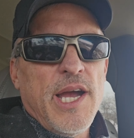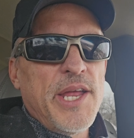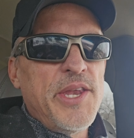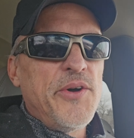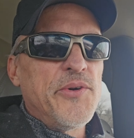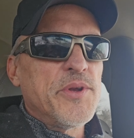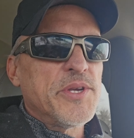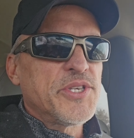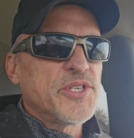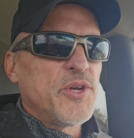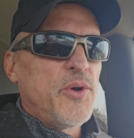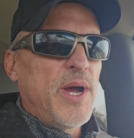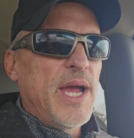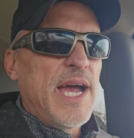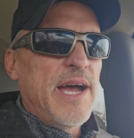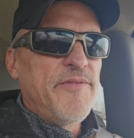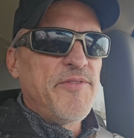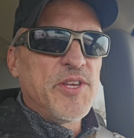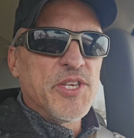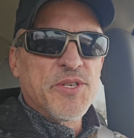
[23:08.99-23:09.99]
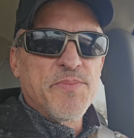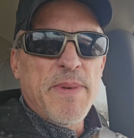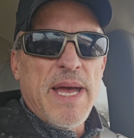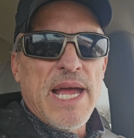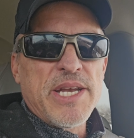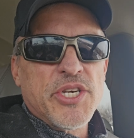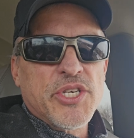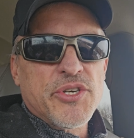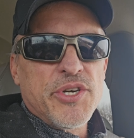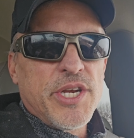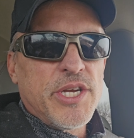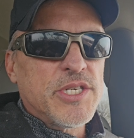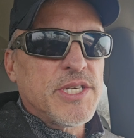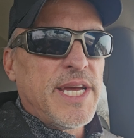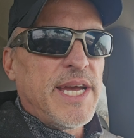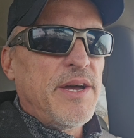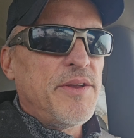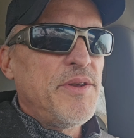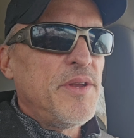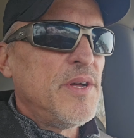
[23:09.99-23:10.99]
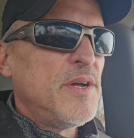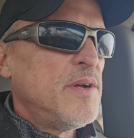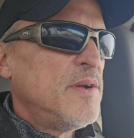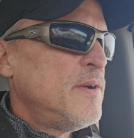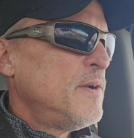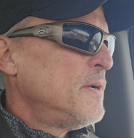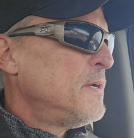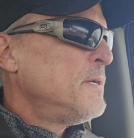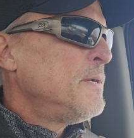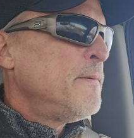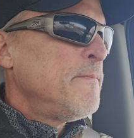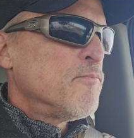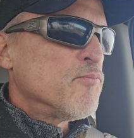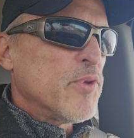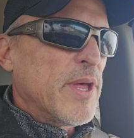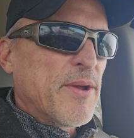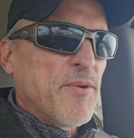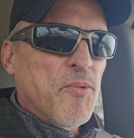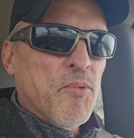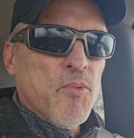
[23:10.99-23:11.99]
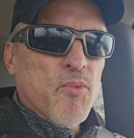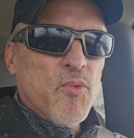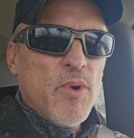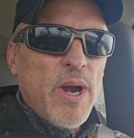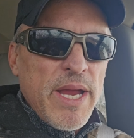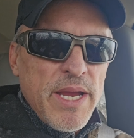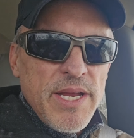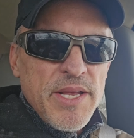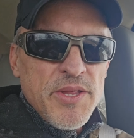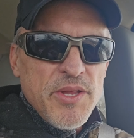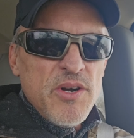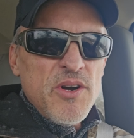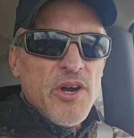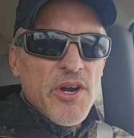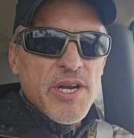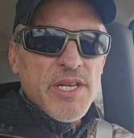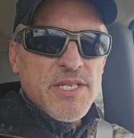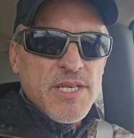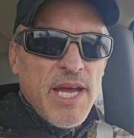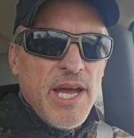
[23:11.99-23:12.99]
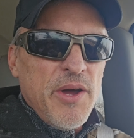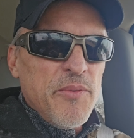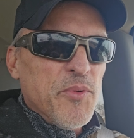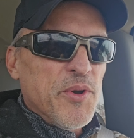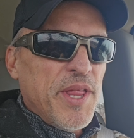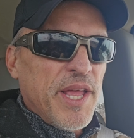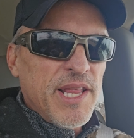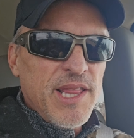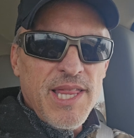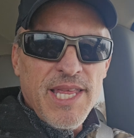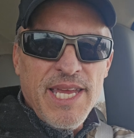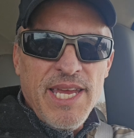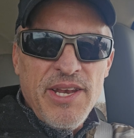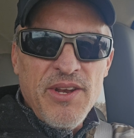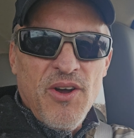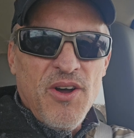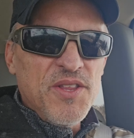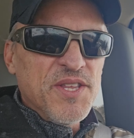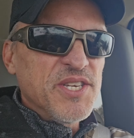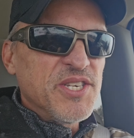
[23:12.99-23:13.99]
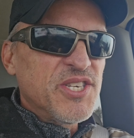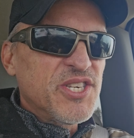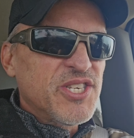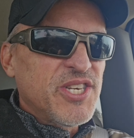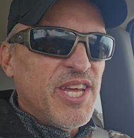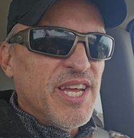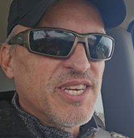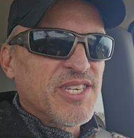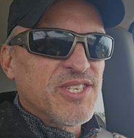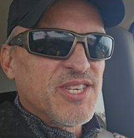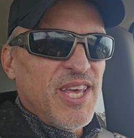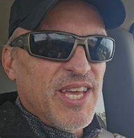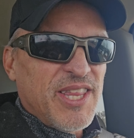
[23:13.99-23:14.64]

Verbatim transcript: I noticed, so I have this magic tree in town, like right in the heart of town where they lean all these sticks.